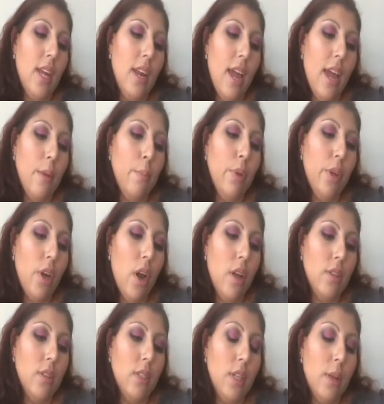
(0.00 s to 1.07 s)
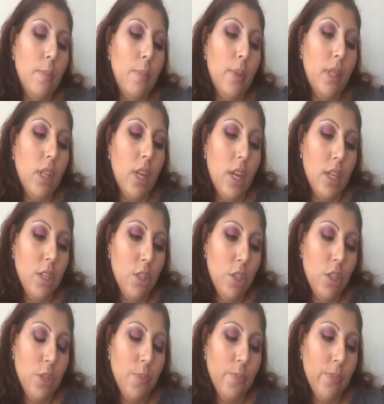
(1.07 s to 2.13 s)
then I put on some
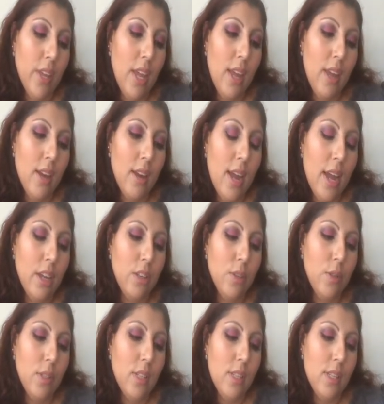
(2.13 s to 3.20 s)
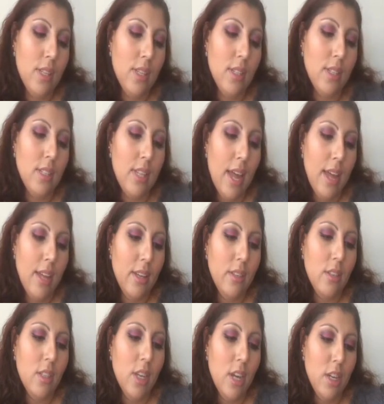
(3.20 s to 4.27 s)
blush, and I use this
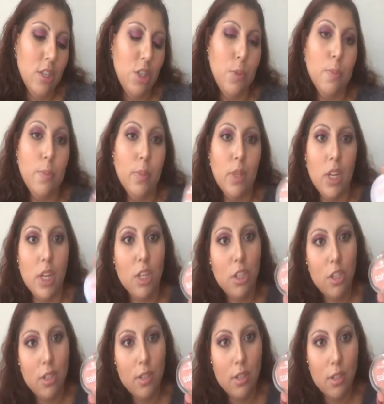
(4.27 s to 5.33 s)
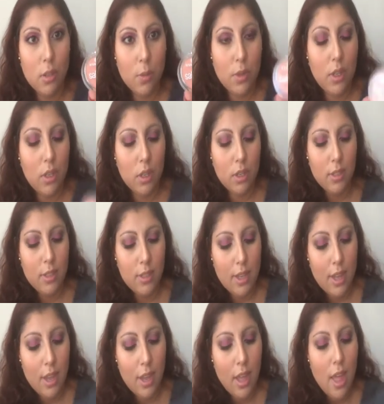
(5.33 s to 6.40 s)
Satin Touch blush, and this is what it looks
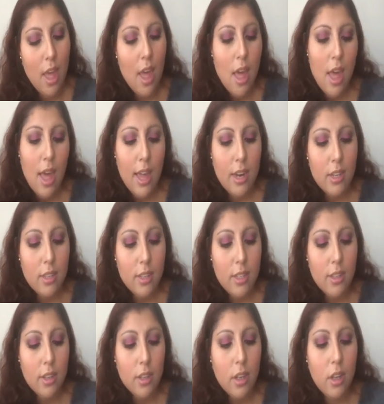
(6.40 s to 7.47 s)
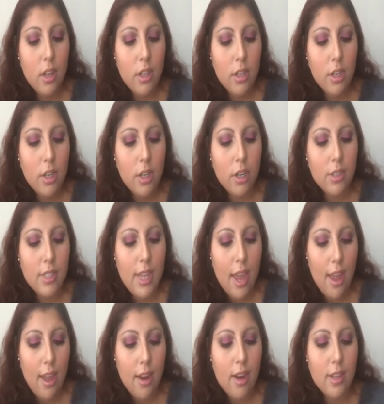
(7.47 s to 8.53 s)
like, and it's in the color
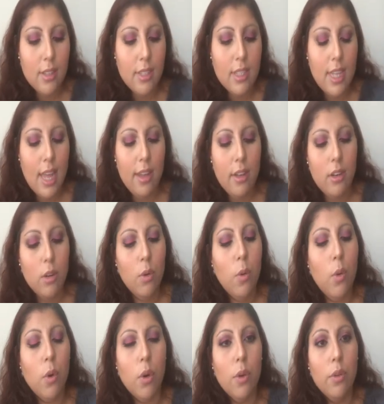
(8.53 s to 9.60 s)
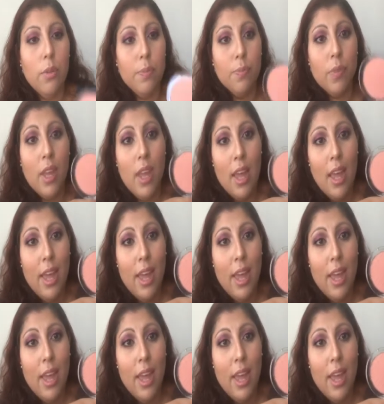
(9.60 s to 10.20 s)
10 Satin Coral.